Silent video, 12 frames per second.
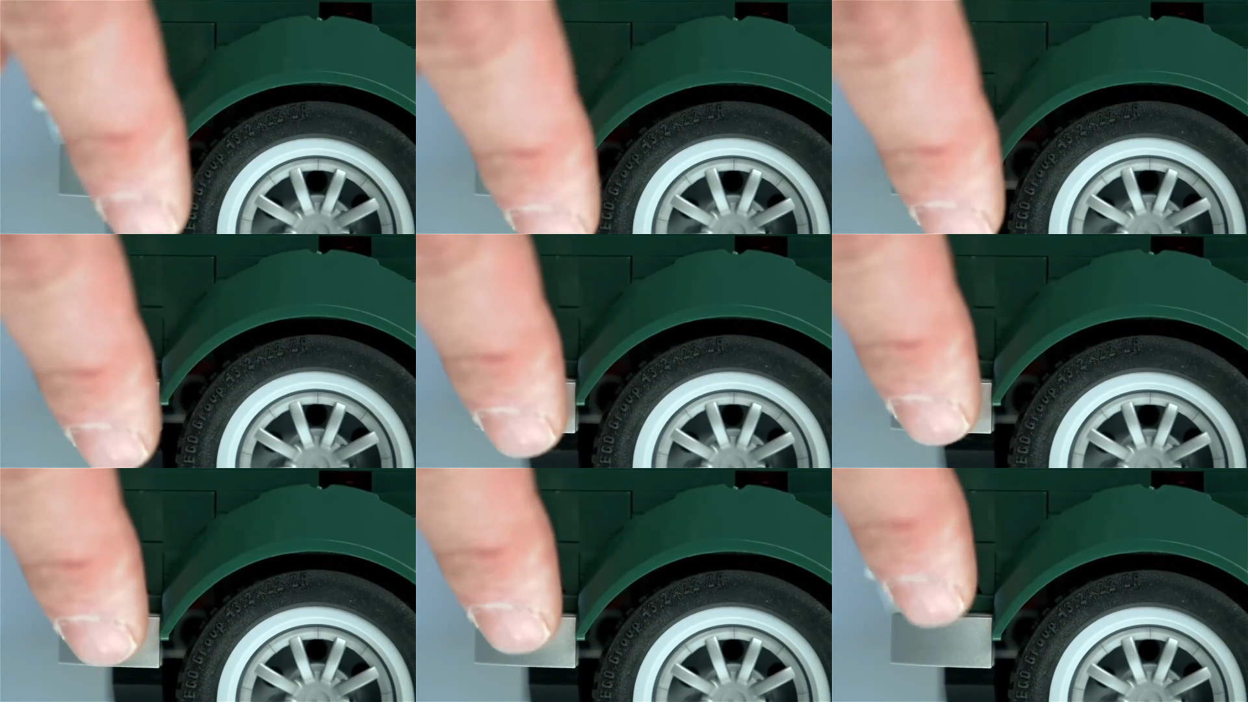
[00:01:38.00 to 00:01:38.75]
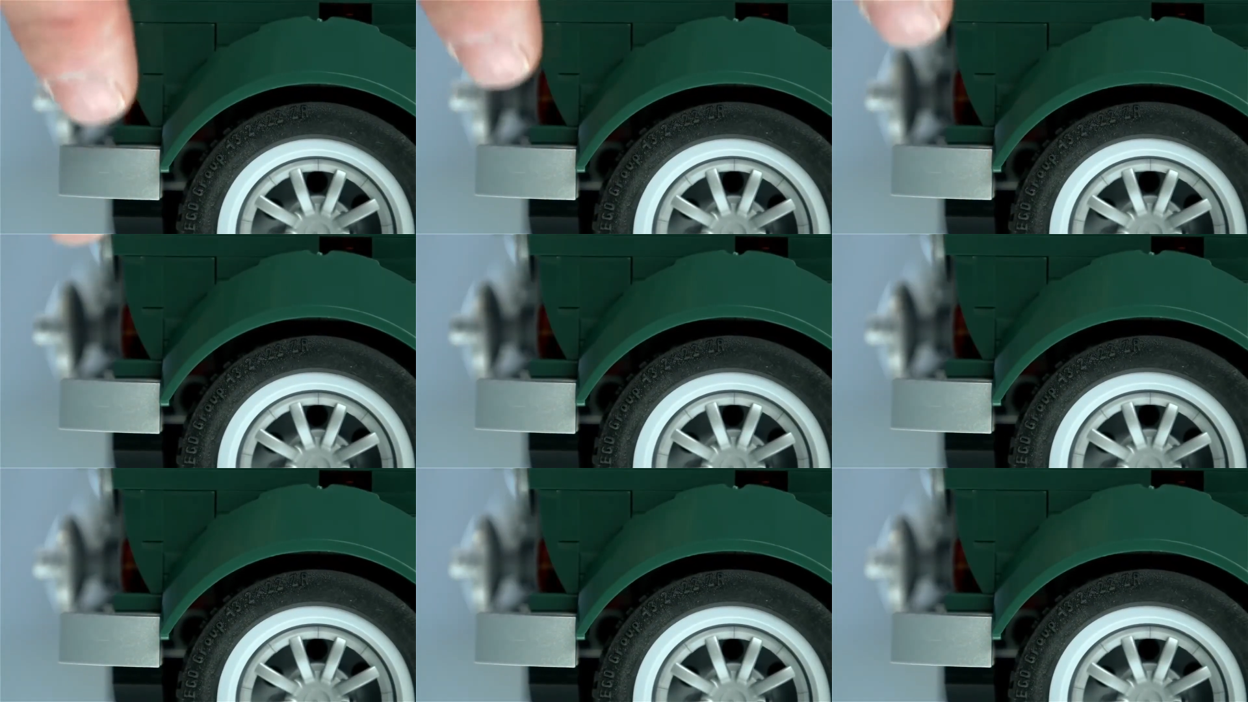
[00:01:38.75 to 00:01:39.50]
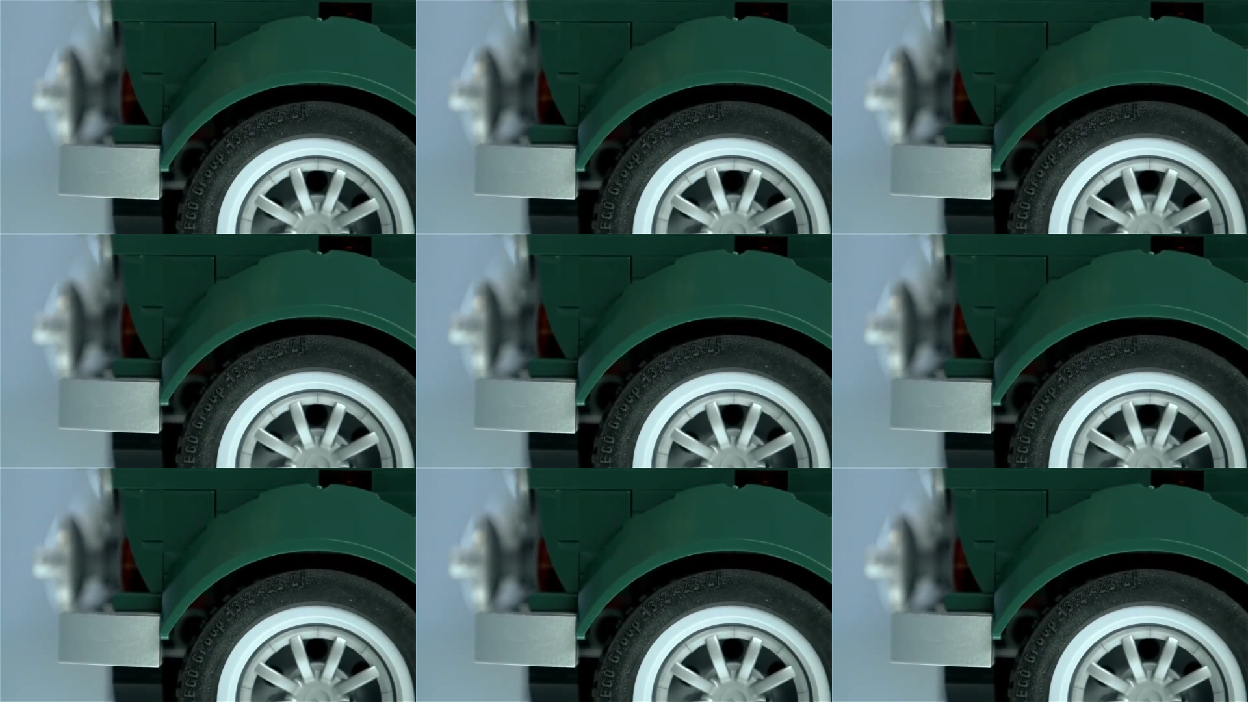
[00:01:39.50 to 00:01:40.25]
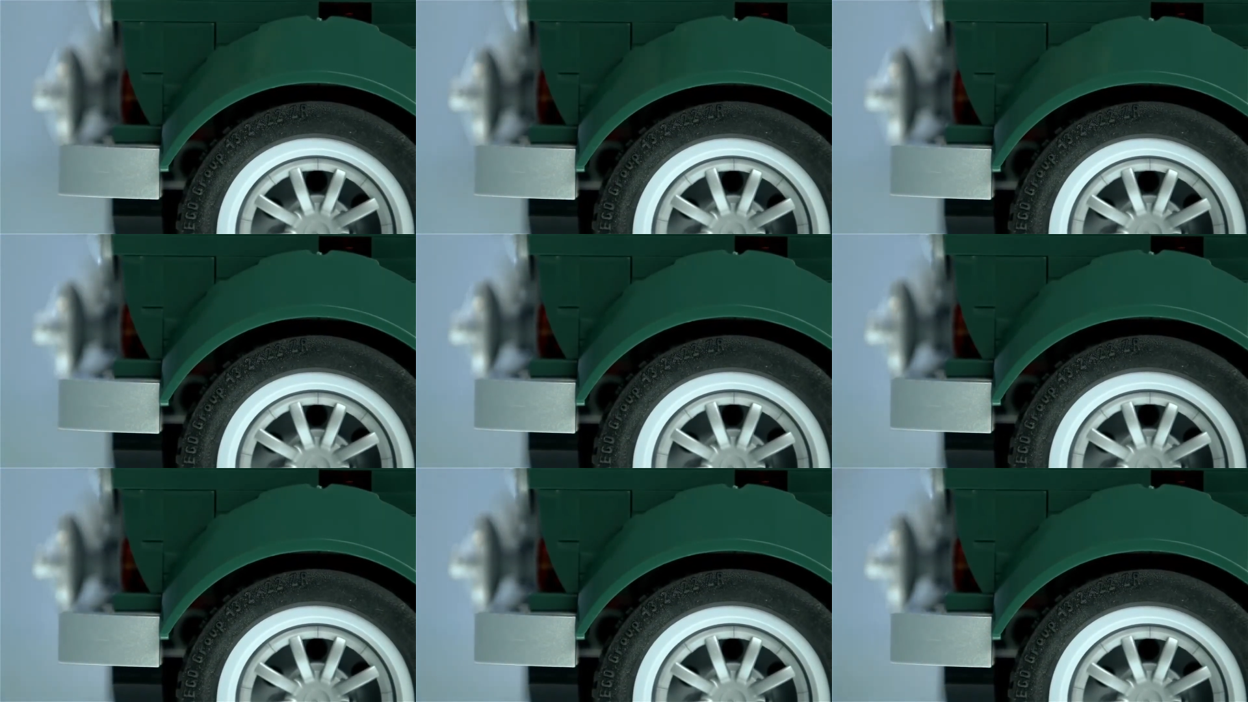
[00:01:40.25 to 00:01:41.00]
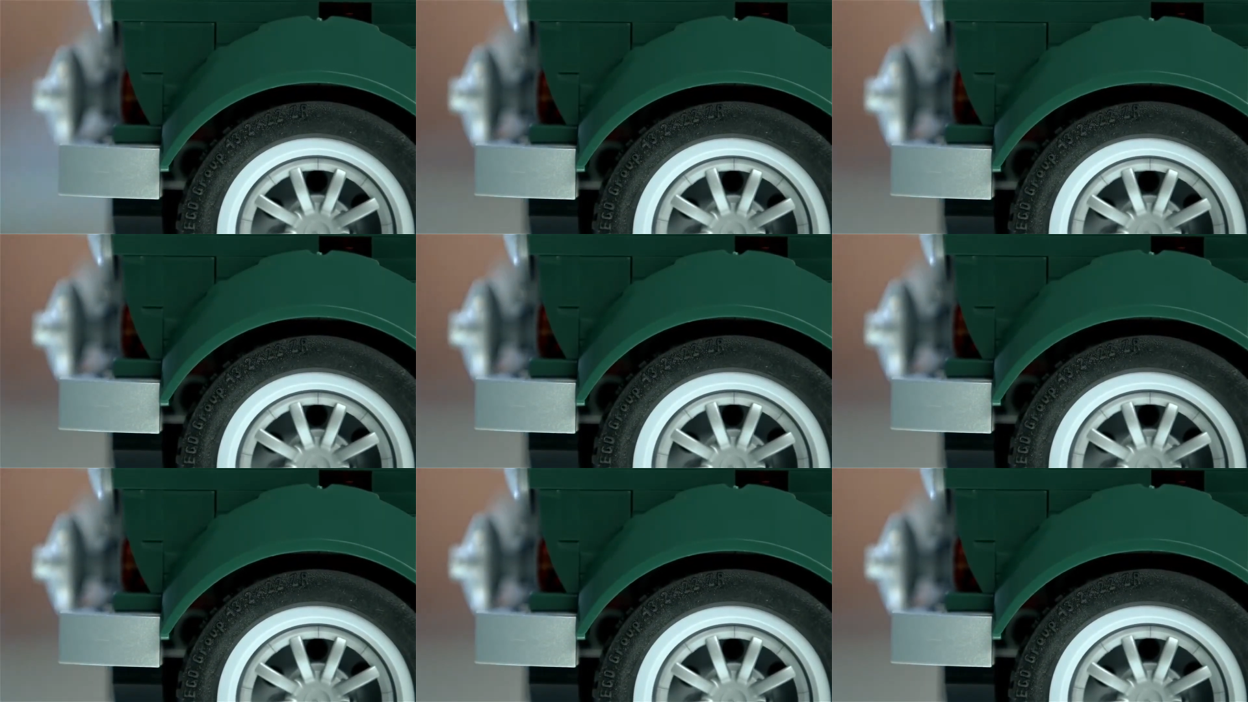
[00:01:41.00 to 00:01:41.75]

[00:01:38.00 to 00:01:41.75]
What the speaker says: [unreadable: no face in view]